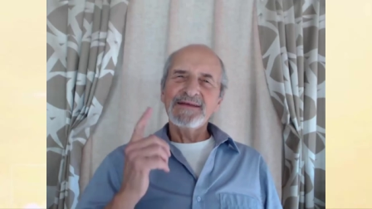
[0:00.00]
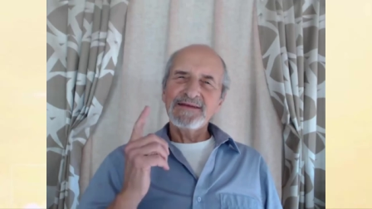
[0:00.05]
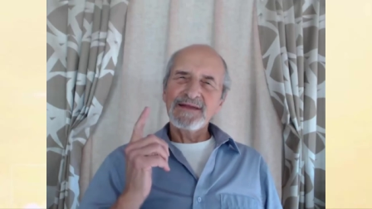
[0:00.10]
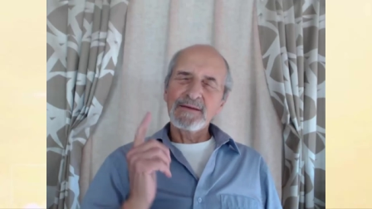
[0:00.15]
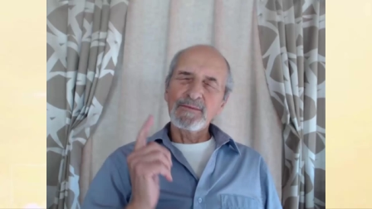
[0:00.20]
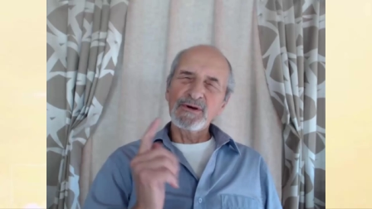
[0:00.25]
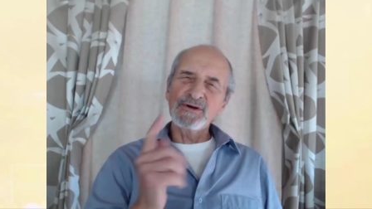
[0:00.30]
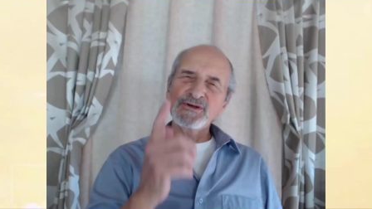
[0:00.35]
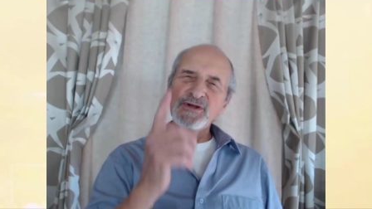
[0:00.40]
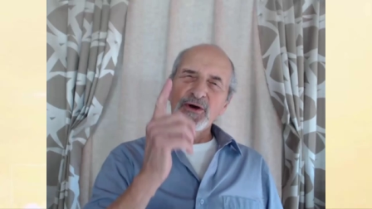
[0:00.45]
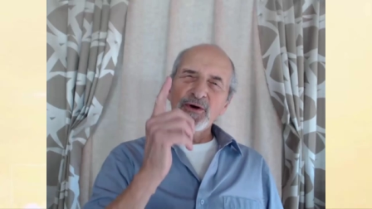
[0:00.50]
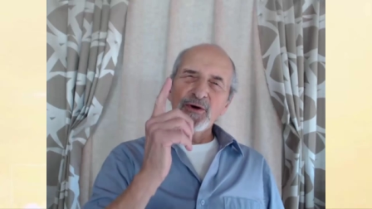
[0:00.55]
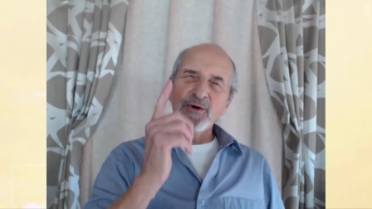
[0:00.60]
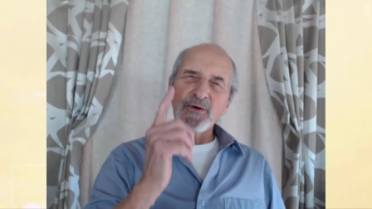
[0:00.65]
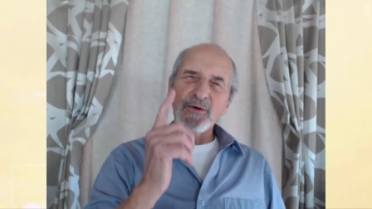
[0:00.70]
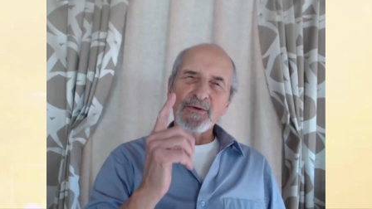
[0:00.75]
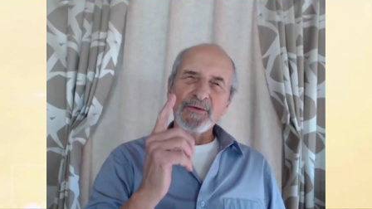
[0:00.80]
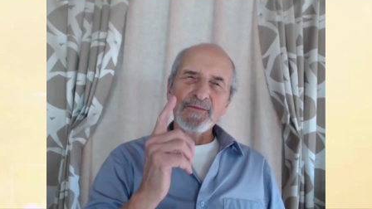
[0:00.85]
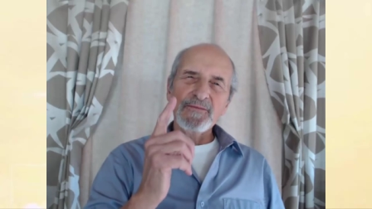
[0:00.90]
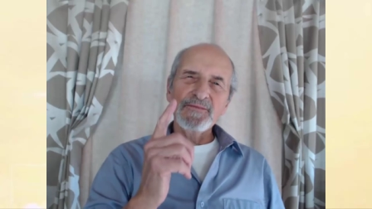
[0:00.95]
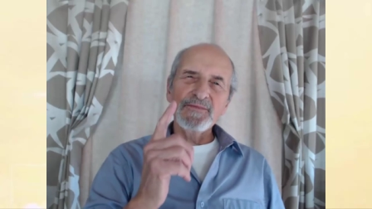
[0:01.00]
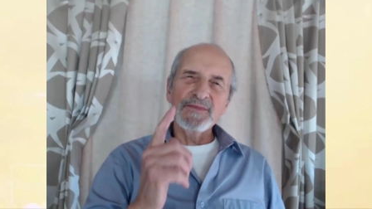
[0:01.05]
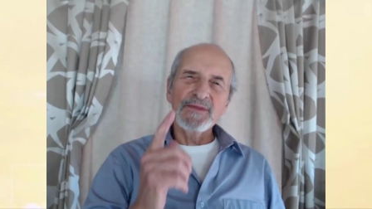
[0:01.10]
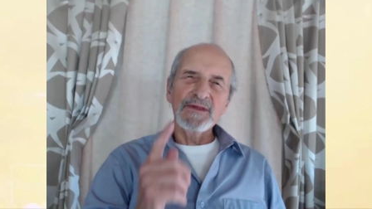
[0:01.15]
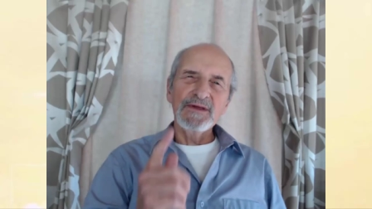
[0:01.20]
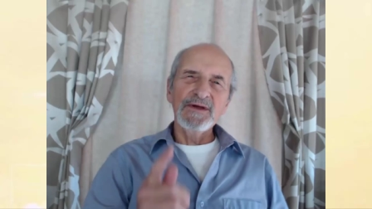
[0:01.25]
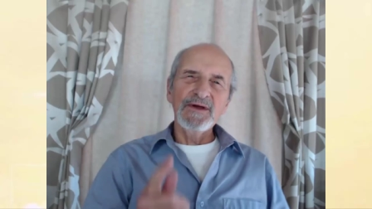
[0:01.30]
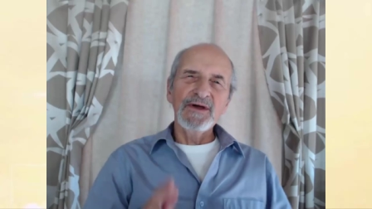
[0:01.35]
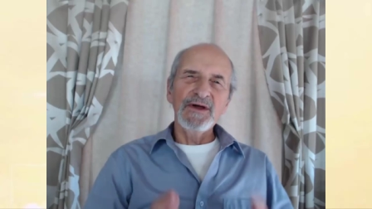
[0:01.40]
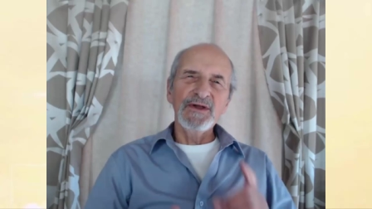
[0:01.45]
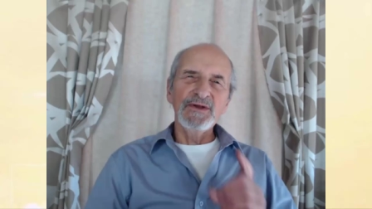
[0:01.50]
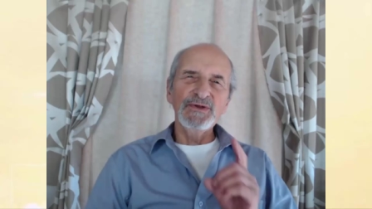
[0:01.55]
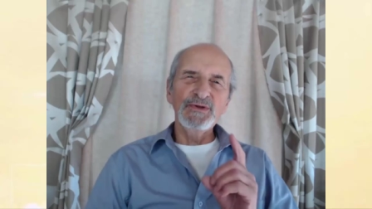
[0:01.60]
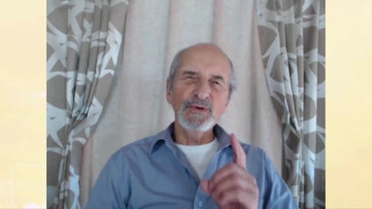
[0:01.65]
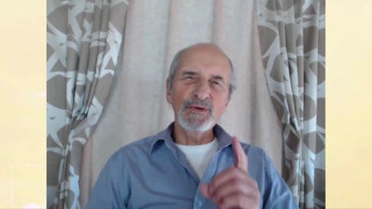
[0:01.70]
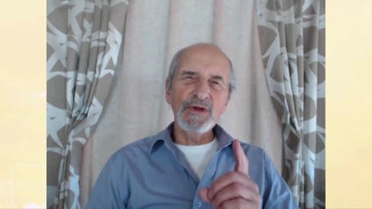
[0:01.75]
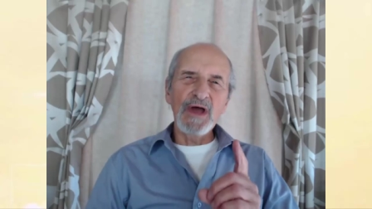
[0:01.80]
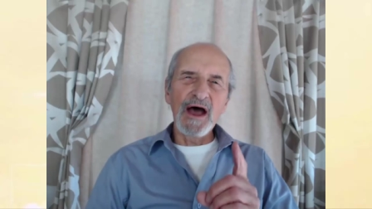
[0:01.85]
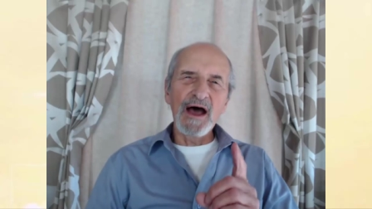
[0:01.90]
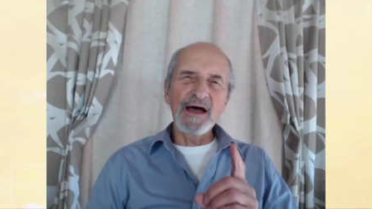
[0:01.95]
Number two,
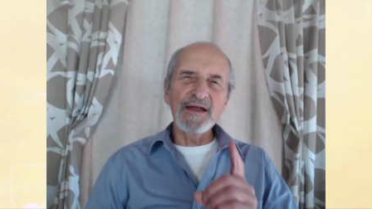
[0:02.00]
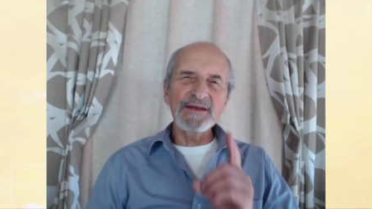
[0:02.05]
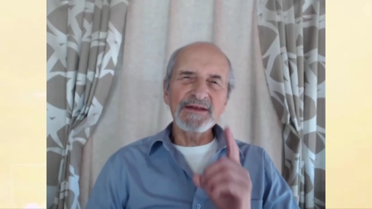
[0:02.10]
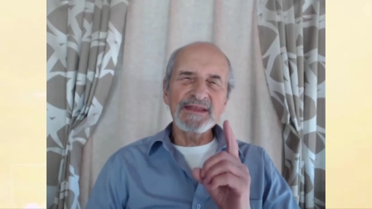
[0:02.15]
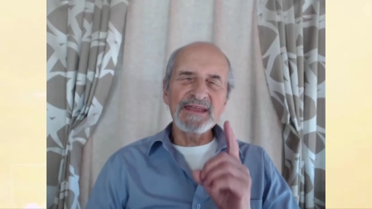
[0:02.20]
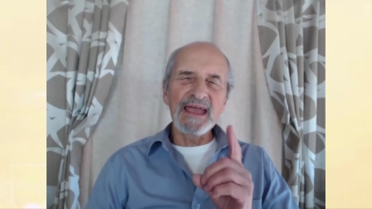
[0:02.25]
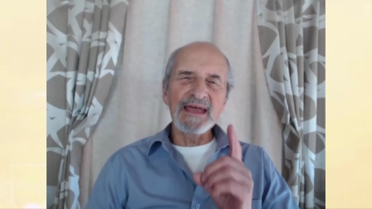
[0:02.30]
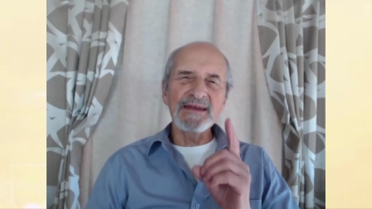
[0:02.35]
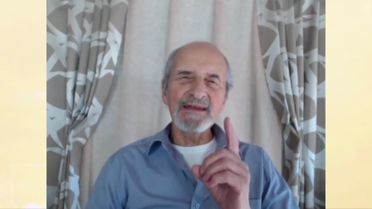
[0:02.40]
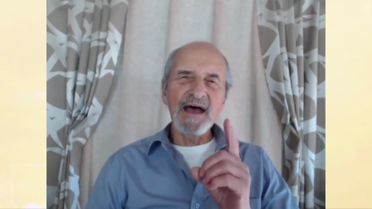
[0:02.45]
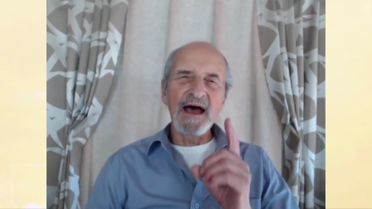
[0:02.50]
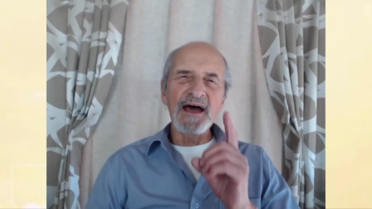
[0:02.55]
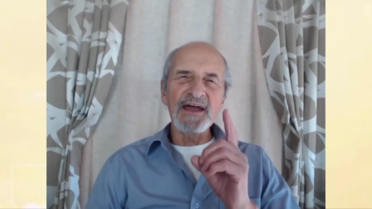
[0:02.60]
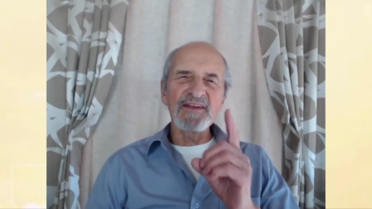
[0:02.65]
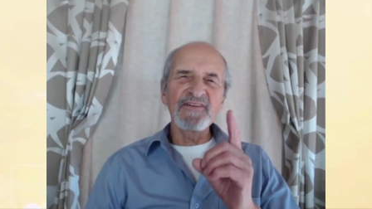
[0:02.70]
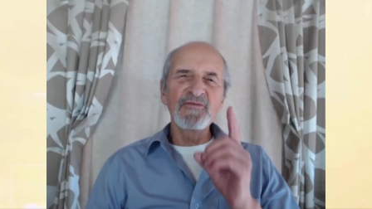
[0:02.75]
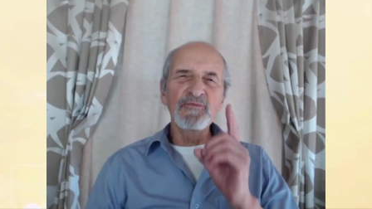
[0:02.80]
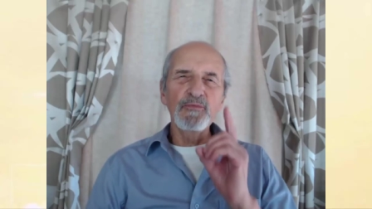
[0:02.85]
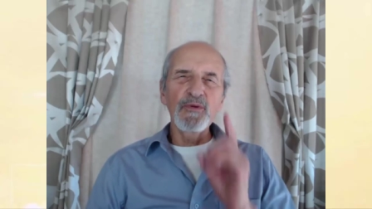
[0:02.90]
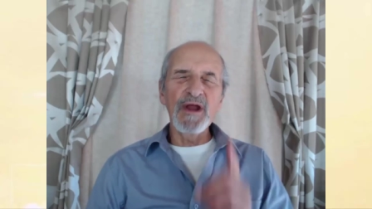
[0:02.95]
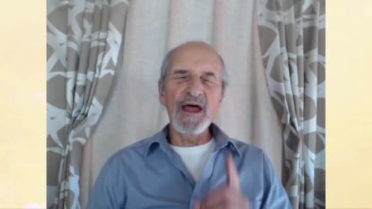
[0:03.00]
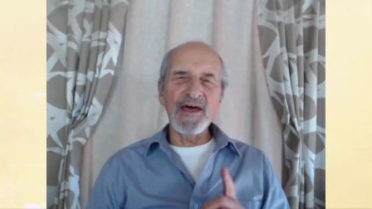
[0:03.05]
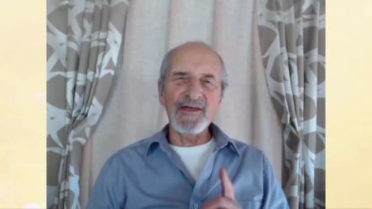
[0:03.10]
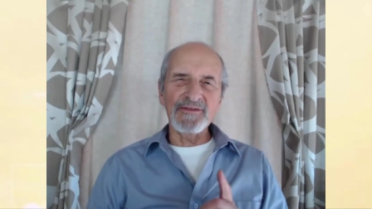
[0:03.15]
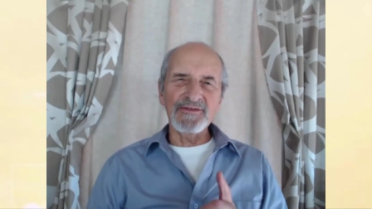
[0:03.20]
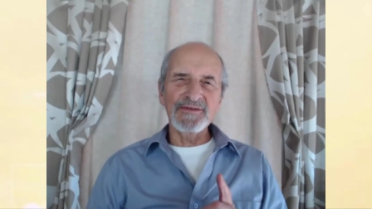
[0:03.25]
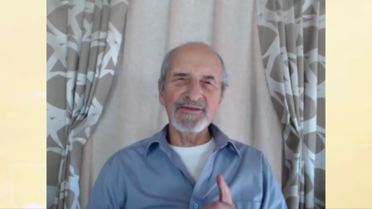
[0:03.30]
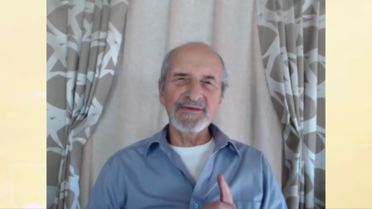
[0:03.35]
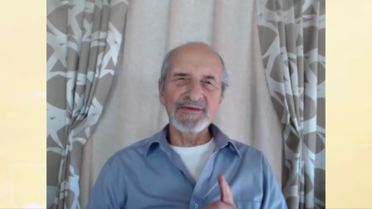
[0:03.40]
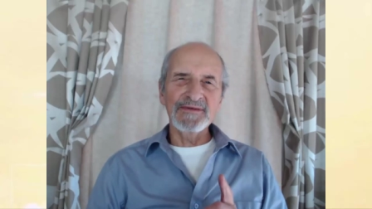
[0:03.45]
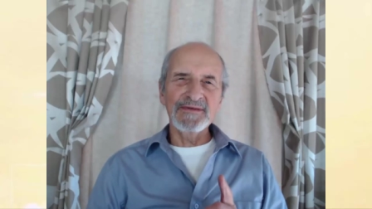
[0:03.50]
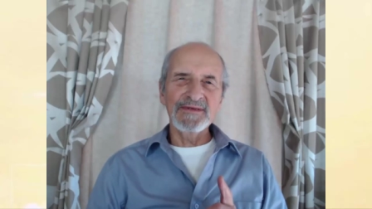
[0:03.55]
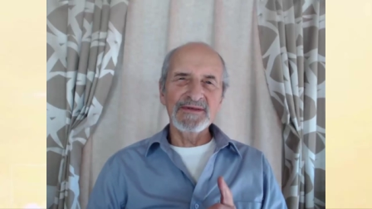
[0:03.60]
do not get out of breath.